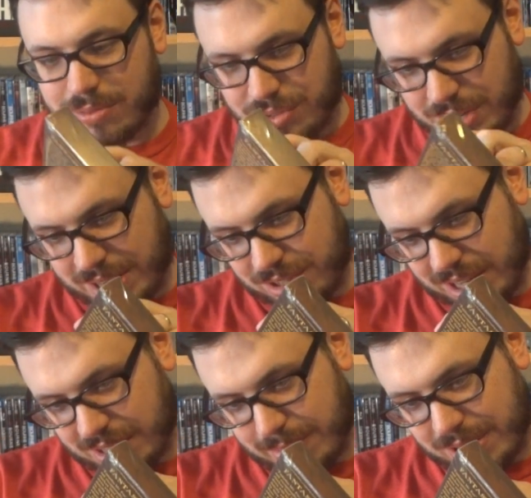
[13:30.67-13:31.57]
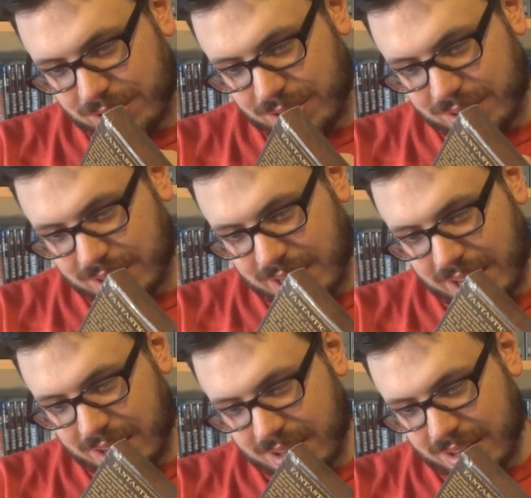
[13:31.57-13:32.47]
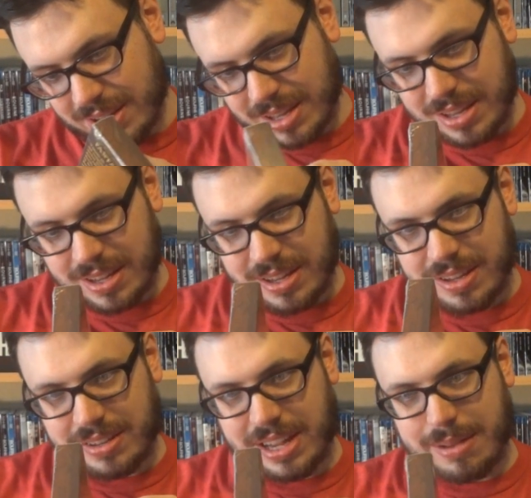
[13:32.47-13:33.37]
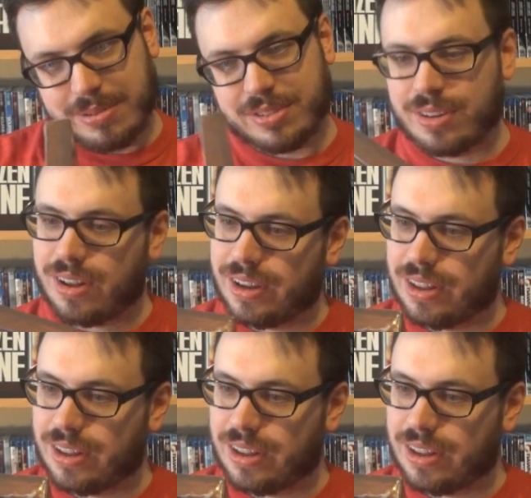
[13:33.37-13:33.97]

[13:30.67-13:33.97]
I'm just trying to check to make sure it's not damaged at all,